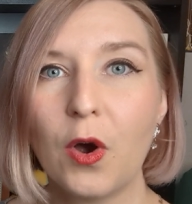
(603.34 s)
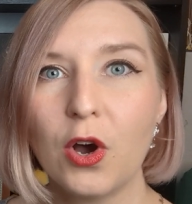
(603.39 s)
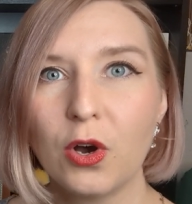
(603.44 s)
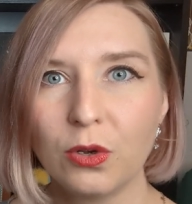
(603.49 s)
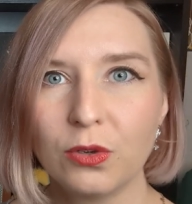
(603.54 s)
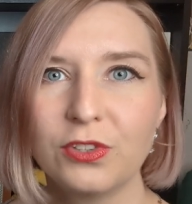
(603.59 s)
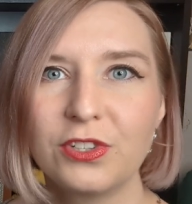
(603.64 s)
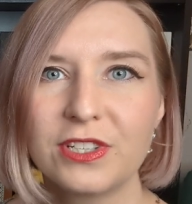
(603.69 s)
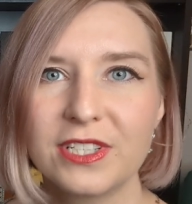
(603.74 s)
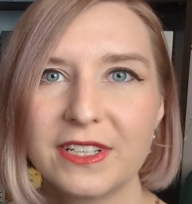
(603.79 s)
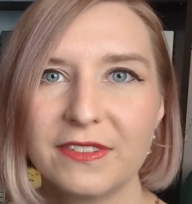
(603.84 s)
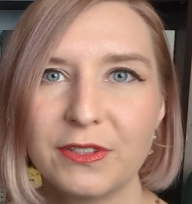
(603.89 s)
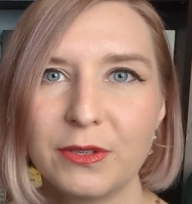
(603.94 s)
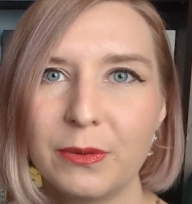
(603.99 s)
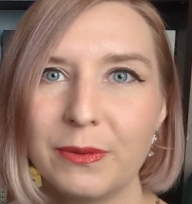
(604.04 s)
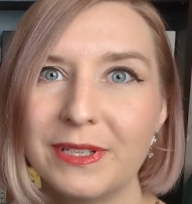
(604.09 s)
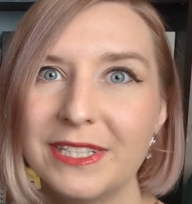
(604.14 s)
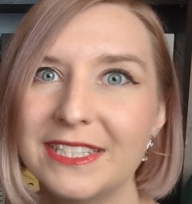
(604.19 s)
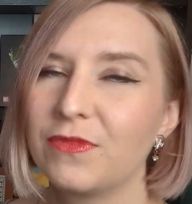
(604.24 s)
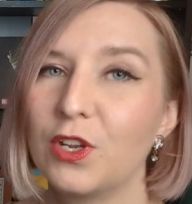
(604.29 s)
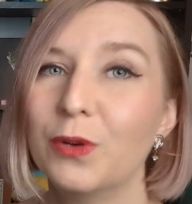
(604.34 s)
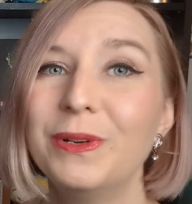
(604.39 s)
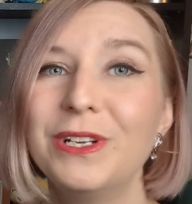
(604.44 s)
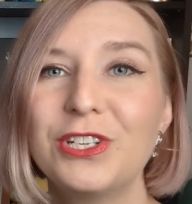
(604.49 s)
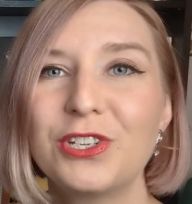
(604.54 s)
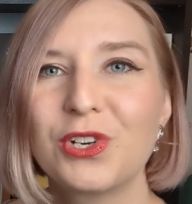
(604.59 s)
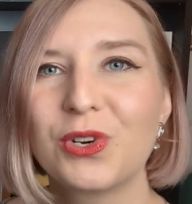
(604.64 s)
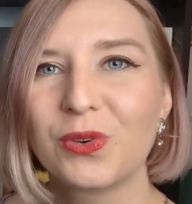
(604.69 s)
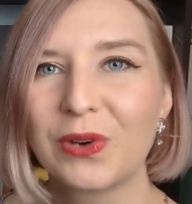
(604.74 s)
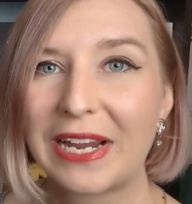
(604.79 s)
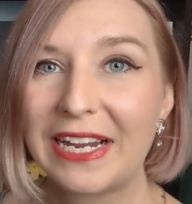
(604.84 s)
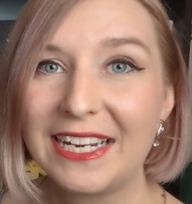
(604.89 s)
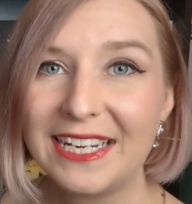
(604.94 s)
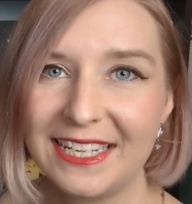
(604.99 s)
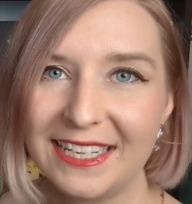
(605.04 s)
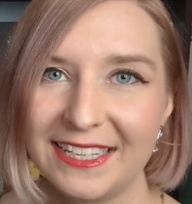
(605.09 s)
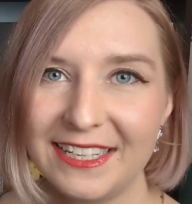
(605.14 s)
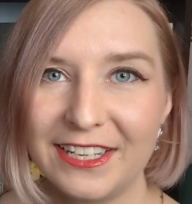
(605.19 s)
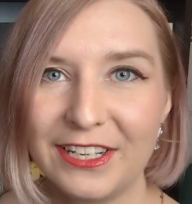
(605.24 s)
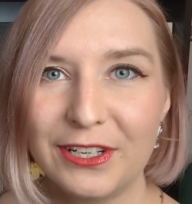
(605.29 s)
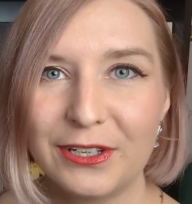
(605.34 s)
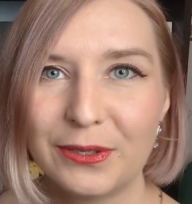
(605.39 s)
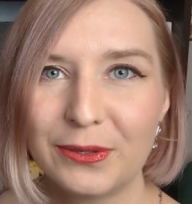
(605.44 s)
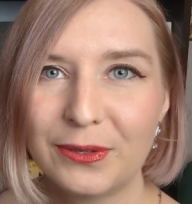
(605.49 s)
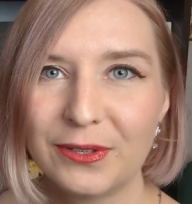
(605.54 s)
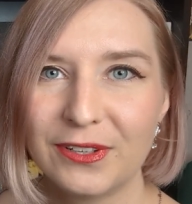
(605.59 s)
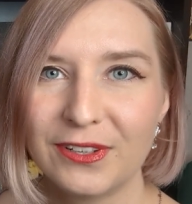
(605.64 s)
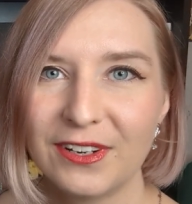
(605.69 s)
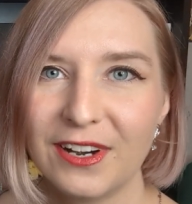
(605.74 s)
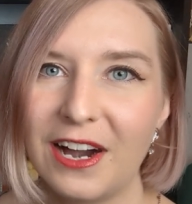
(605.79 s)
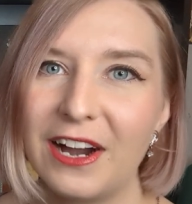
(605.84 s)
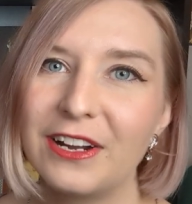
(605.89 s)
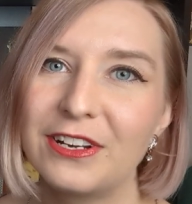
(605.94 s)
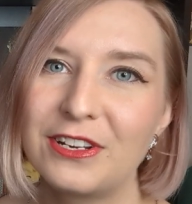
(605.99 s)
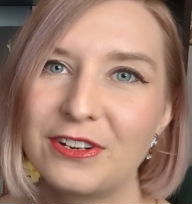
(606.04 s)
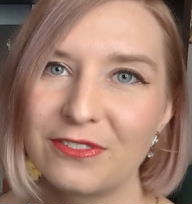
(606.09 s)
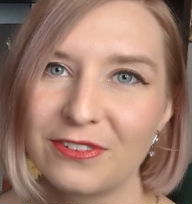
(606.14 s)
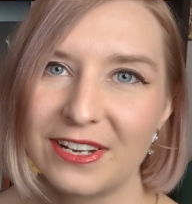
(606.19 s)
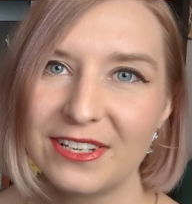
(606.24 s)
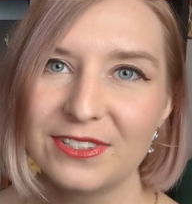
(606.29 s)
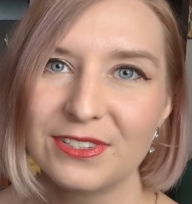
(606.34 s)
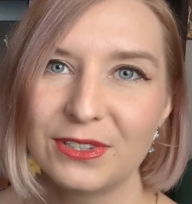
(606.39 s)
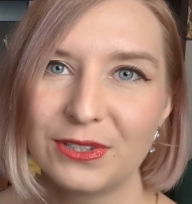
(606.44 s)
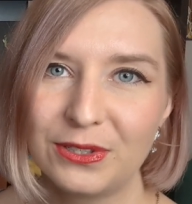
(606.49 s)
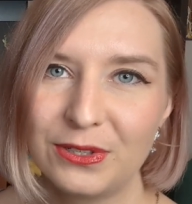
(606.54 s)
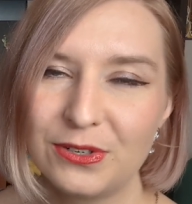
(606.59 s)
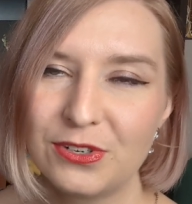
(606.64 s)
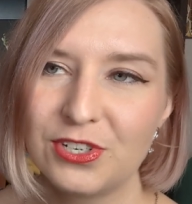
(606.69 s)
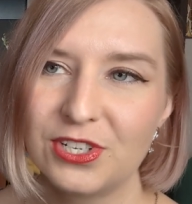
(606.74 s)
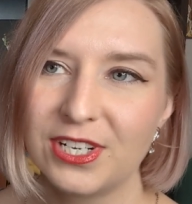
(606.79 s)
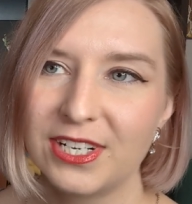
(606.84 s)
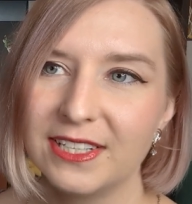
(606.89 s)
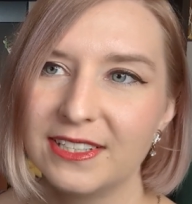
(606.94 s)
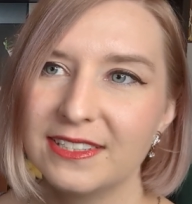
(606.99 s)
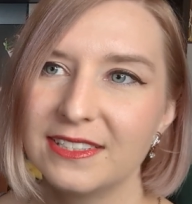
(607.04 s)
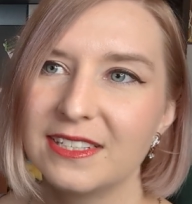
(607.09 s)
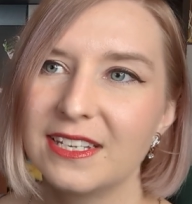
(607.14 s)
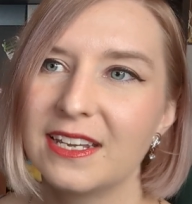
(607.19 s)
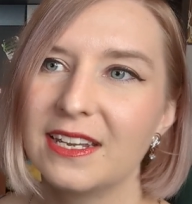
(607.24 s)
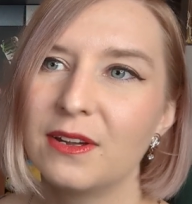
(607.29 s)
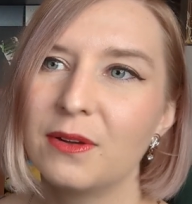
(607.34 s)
hold yourself to it. Nobody's grading you on your resolutions.